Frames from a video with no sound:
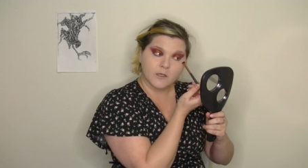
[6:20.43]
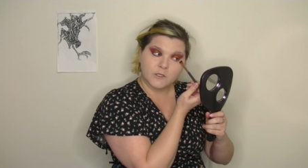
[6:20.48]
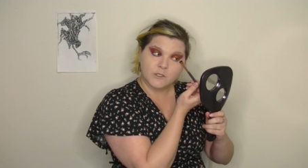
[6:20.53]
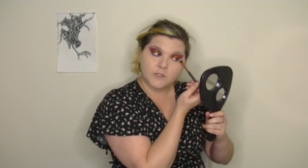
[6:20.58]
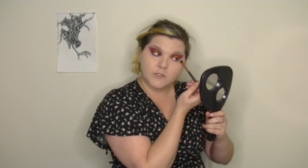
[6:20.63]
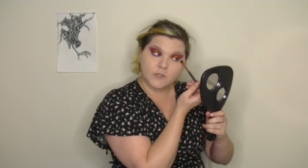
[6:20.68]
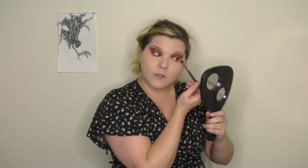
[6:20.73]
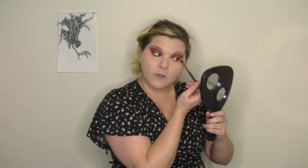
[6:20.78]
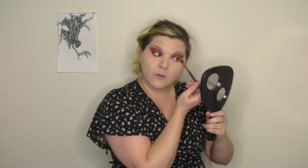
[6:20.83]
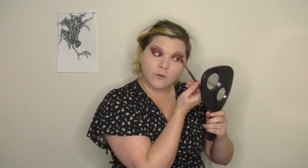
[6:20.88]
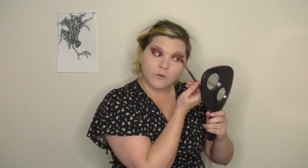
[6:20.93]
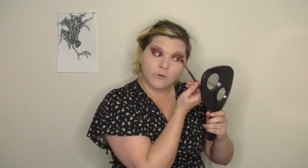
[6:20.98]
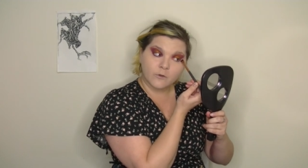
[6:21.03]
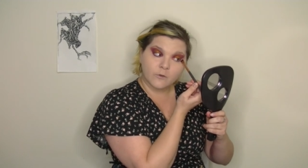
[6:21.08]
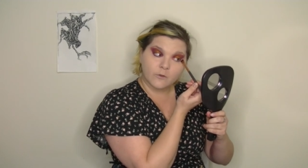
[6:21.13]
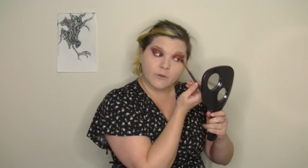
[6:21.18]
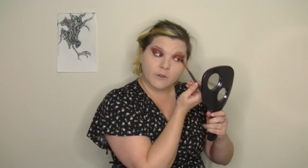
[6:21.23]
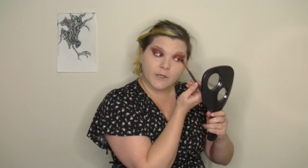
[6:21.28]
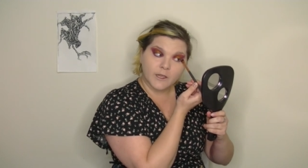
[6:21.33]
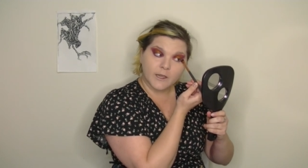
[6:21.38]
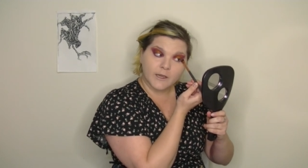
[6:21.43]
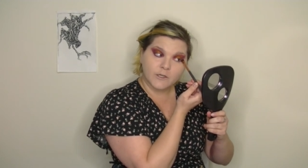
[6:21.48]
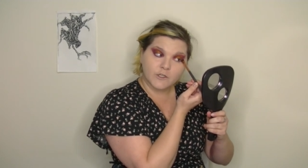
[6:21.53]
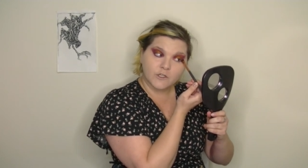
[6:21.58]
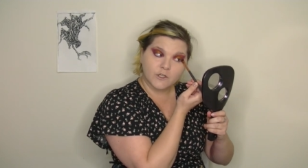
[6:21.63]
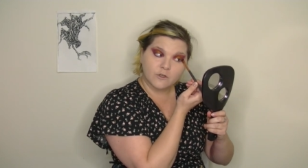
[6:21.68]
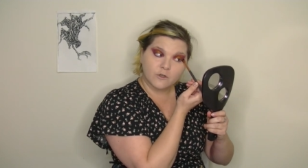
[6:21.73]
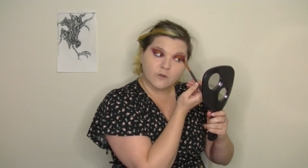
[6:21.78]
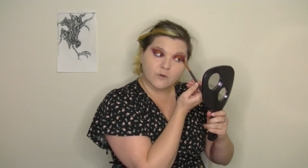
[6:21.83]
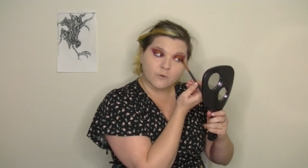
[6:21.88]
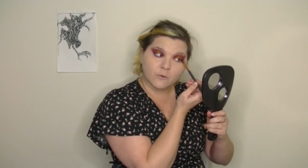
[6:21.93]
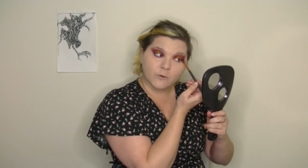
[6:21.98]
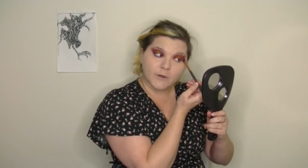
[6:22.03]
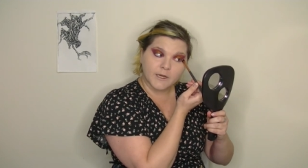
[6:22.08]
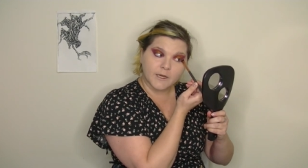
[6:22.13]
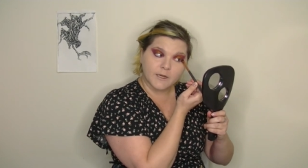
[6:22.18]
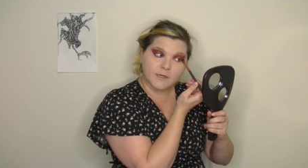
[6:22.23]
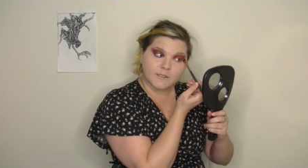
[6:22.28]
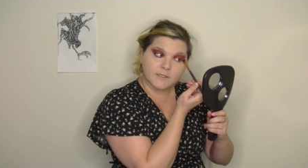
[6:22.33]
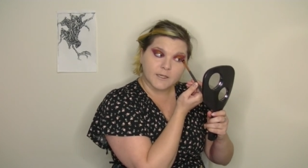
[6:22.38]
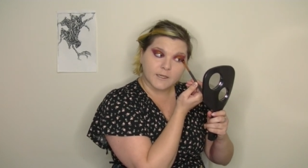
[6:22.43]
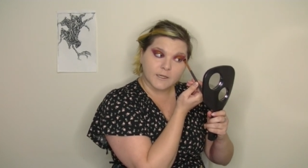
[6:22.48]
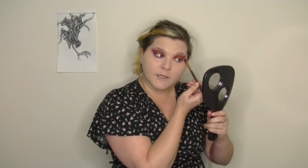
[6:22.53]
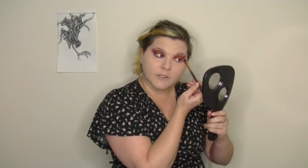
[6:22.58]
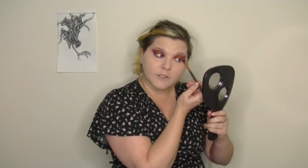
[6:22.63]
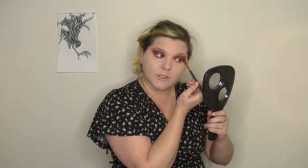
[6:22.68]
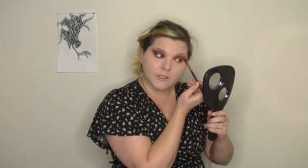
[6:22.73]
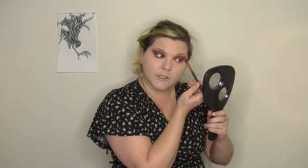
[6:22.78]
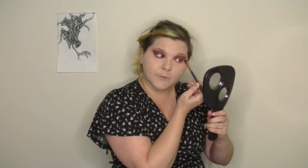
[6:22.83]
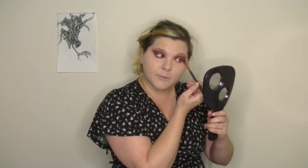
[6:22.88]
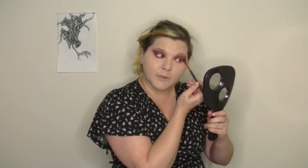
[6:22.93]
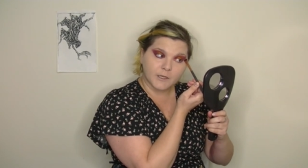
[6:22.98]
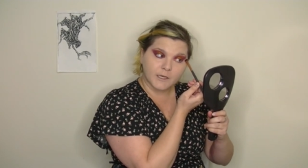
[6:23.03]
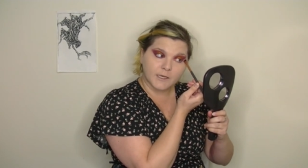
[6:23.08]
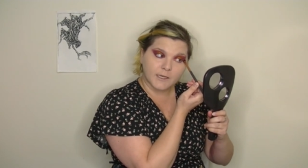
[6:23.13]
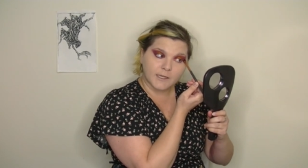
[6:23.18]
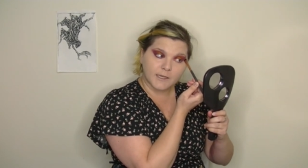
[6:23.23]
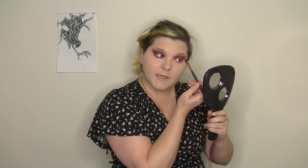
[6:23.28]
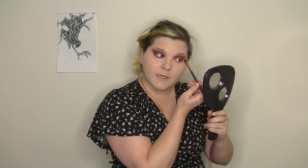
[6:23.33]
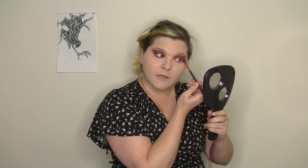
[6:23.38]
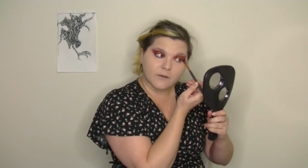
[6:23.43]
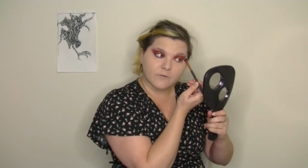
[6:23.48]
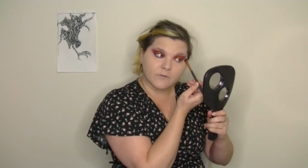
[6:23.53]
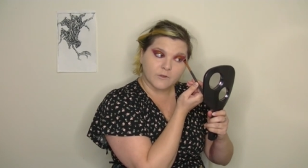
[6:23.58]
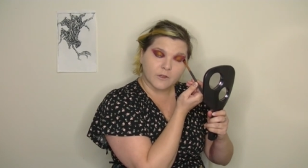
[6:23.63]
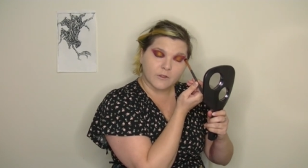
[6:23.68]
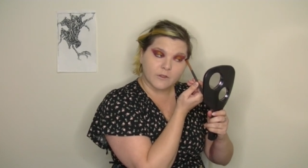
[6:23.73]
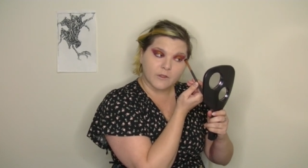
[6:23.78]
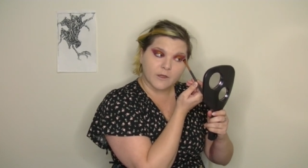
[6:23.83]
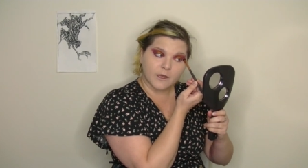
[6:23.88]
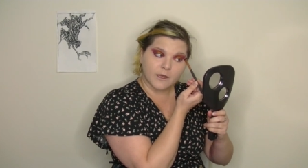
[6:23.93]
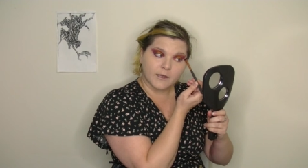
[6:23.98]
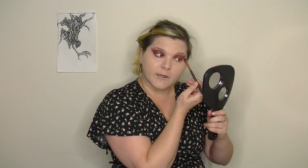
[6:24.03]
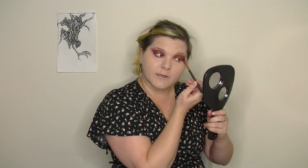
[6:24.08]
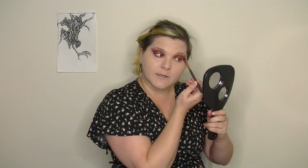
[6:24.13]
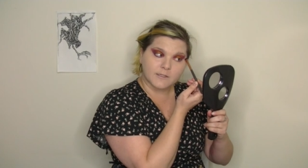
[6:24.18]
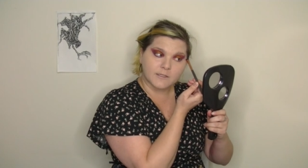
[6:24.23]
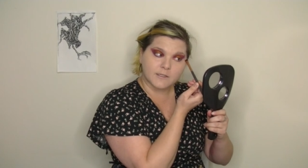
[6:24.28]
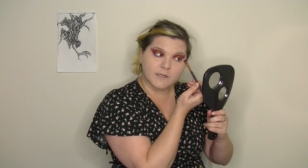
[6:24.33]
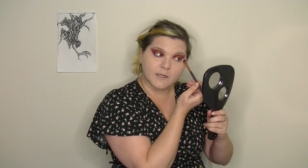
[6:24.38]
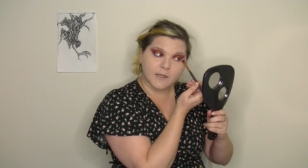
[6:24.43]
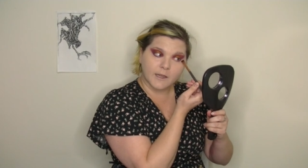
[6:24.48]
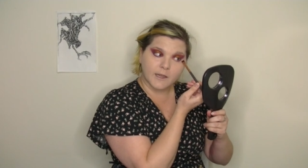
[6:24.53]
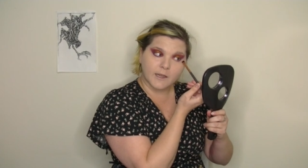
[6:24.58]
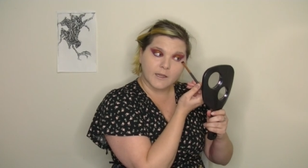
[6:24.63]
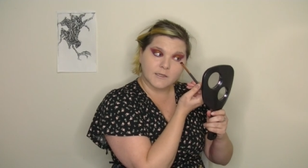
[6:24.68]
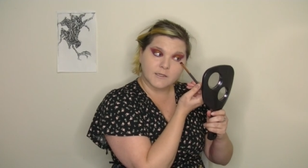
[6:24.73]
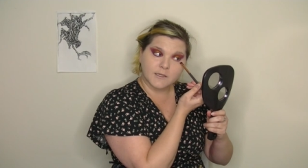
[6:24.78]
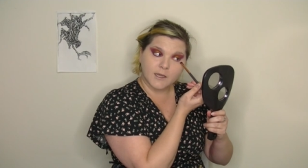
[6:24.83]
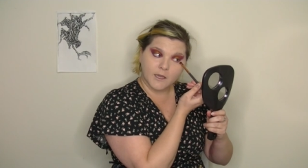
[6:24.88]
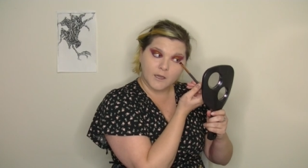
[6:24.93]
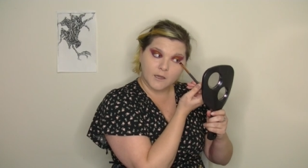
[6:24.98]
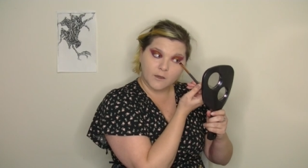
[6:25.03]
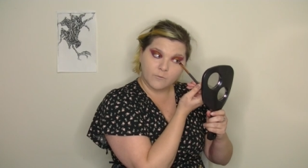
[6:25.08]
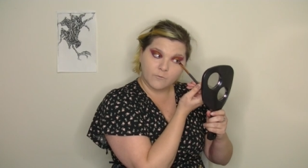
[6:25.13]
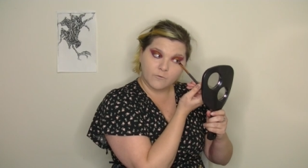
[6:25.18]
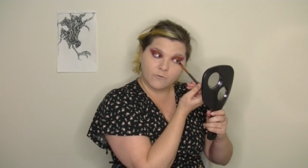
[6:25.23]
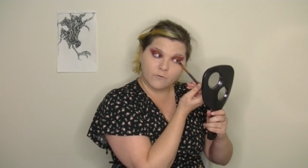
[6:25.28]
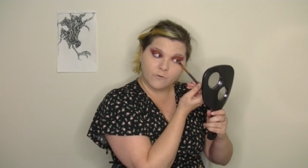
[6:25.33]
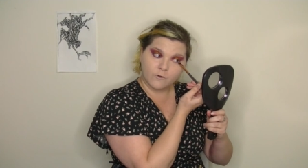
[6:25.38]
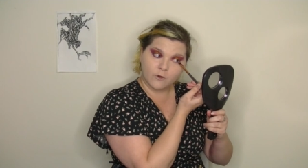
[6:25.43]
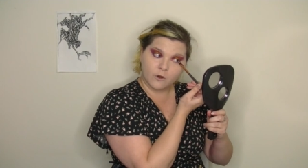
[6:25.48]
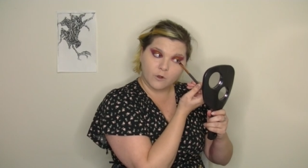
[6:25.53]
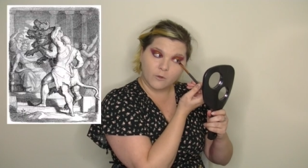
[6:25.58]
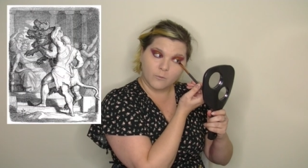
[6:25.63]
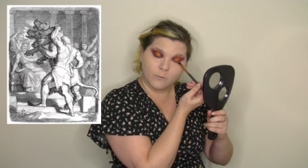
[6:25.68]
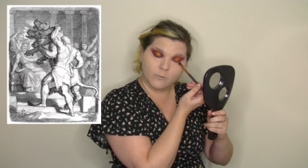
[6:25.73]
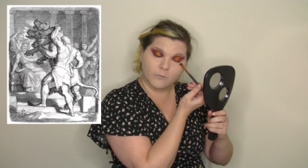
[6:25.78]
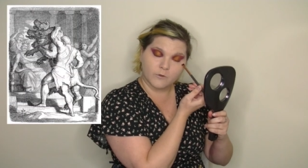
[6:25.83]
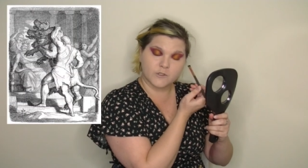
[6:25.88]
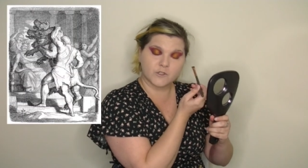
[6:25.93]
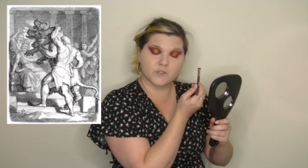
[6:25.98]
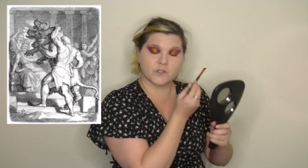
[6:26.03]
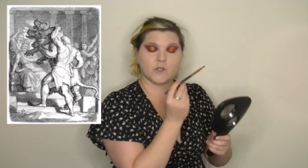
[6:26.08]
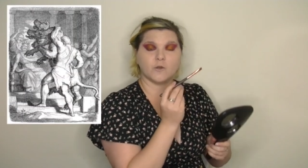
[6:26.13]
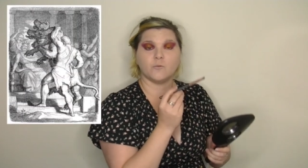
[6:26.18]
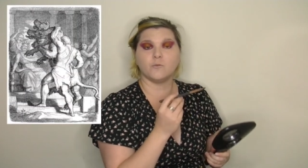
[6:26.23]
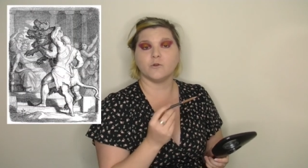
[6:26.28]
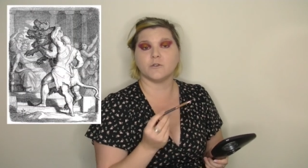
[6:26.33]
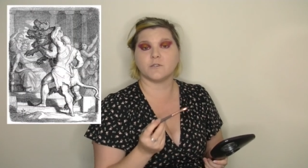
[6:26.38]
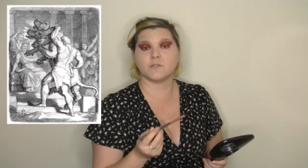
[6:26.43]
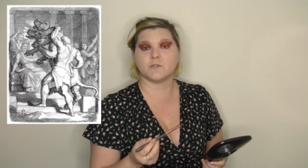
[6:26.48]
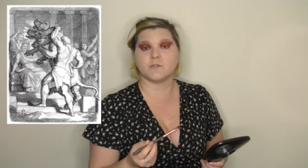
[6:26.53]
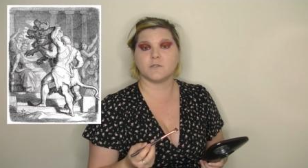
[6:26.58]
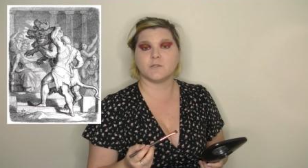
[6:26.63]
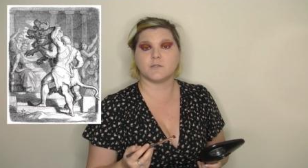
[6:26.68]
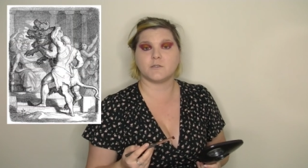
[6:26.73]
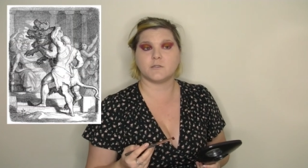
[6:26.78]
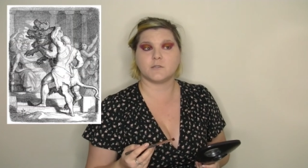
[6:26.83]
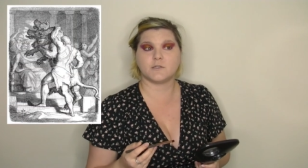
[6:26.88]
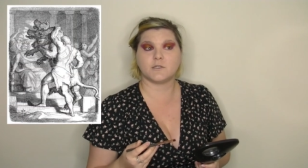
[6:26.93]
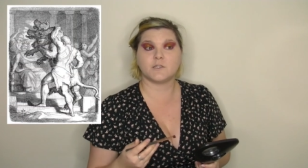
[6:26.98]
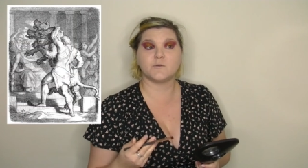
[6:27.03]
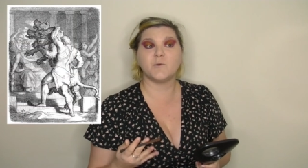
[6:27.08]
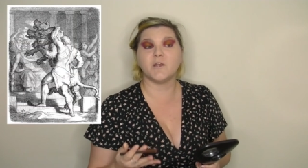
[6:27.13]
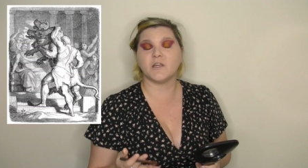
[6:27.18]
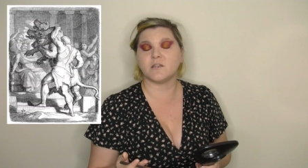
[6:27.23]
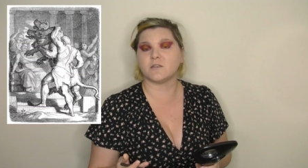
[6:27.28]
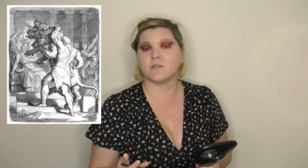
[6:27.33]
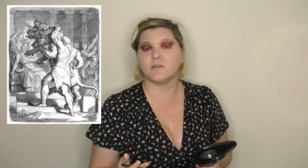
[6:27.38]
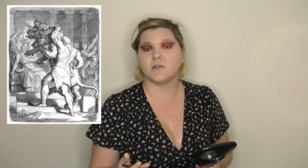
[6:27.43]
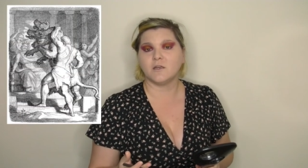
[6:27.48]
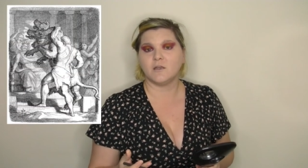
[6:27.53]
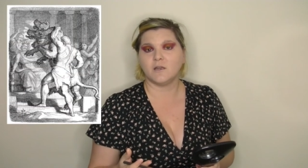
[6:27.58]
So the ancient Greeks actually believed that it came from Cerberus's spit